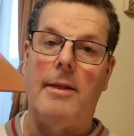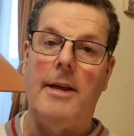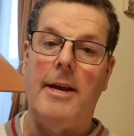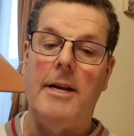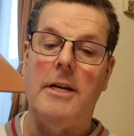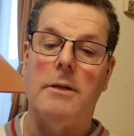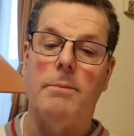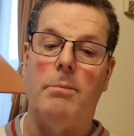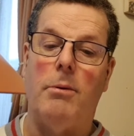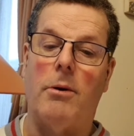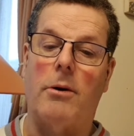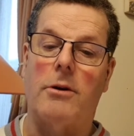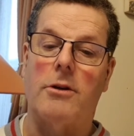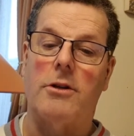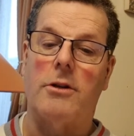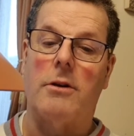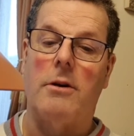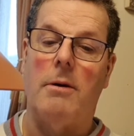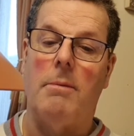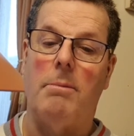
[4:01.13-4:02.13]
These
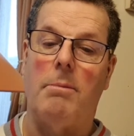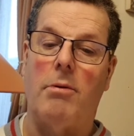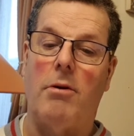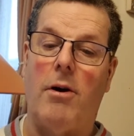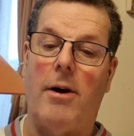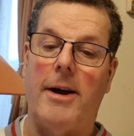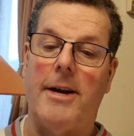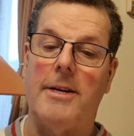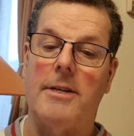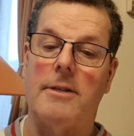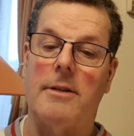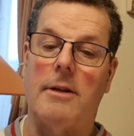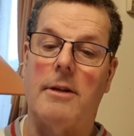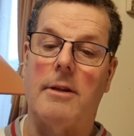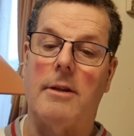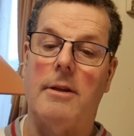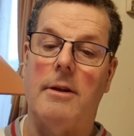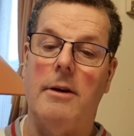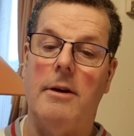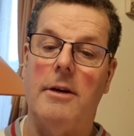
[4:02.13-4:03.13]
books comprise the
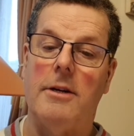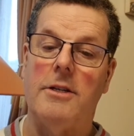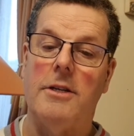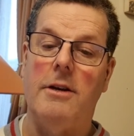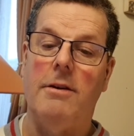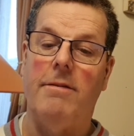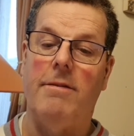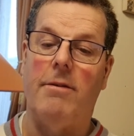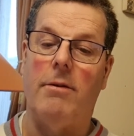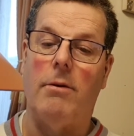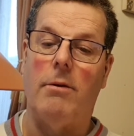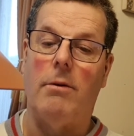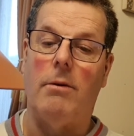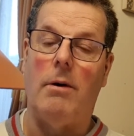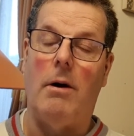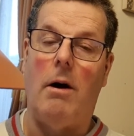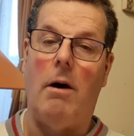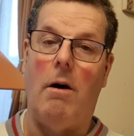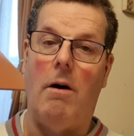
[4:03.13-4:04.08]
34